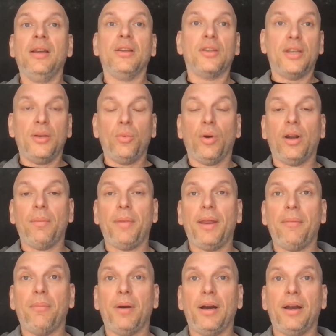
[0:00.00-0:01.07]
See what I
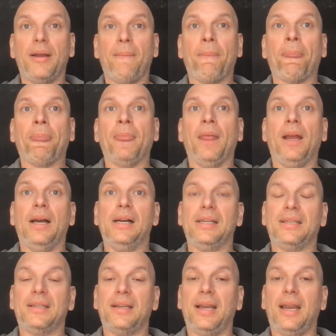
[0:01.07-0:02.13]
mean by
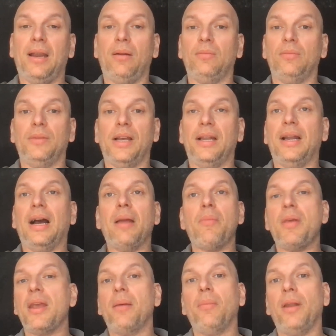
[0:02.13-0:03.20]
saying that
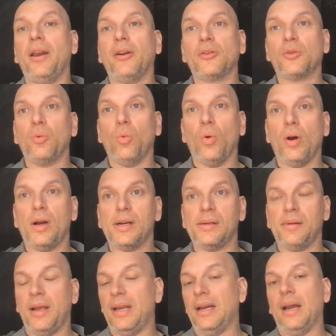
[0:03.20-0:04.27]
IBM
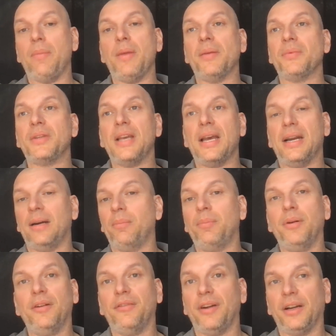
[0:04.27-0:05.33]
LinuxONE and IBM Z are
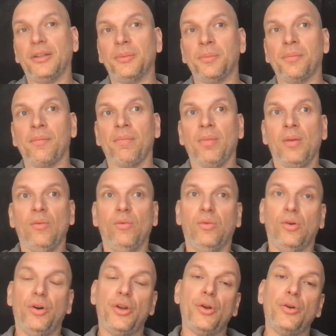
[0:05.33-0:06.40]
perfect
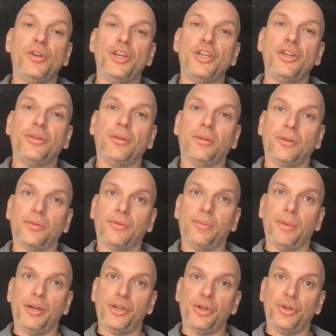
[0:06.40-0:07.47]
for your digital
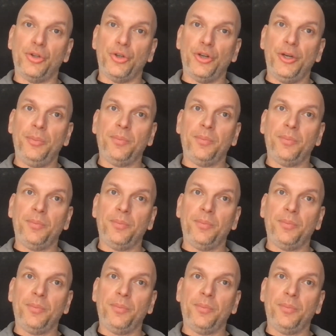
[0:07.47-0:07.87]
transformation journey?